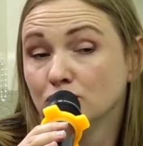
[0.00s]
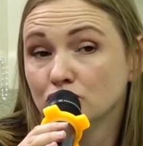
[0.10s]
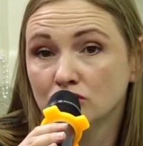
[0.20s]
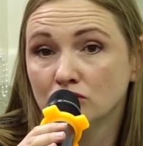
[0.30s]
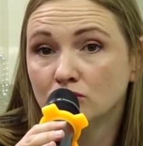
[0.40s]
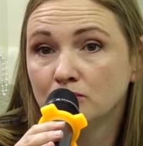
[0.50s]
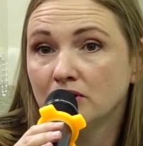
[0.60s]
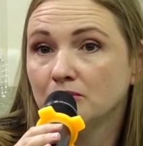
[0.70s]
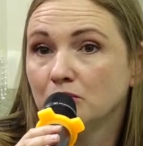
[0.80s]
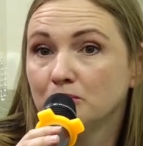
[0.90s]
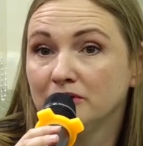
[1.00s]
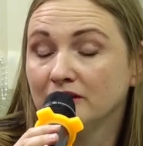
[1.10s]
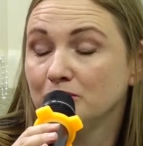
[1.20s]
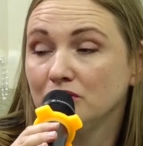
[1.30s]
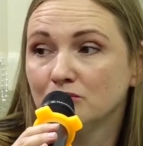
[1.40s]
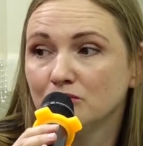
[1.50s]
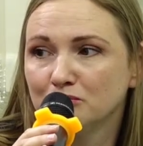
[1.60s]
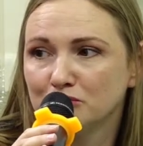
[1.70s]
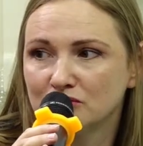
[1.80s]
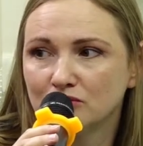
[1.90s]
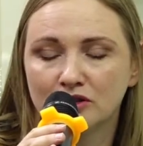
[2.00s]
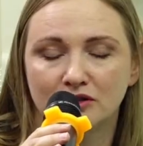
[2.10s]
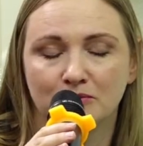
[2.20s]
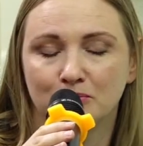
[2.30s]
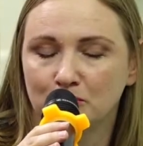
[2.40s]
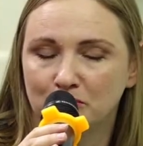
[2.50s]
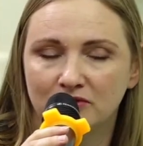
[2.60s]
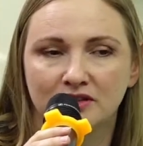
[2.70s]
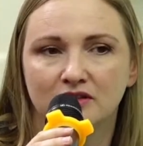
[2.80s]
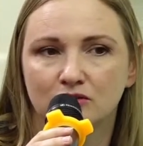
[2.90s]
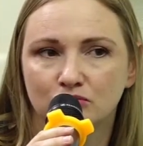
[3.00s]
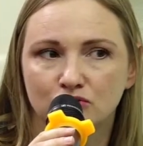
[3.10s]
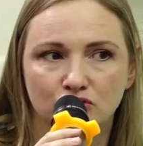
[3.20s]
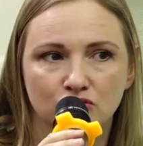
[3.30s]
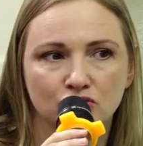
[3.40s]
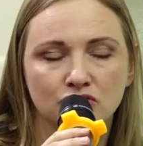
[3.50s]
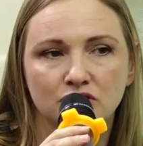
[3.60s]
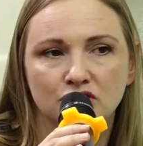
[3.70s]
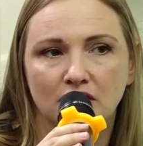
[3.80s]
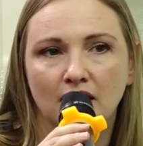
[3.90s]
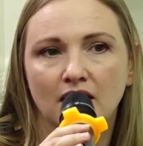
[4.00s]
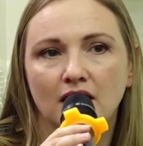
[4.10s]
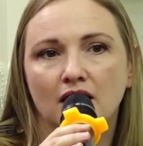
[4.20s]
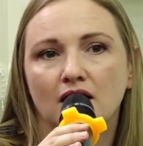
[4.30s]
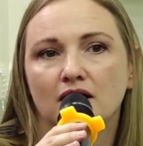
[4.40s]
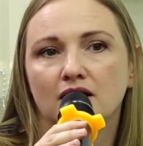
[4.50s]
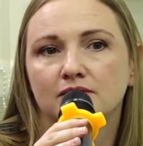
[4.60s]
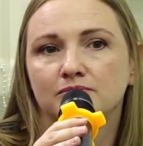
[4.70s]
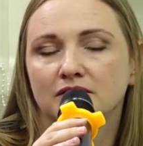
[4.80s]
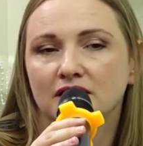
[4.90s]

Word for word: on creating working group or as minimum to conduct working sessions.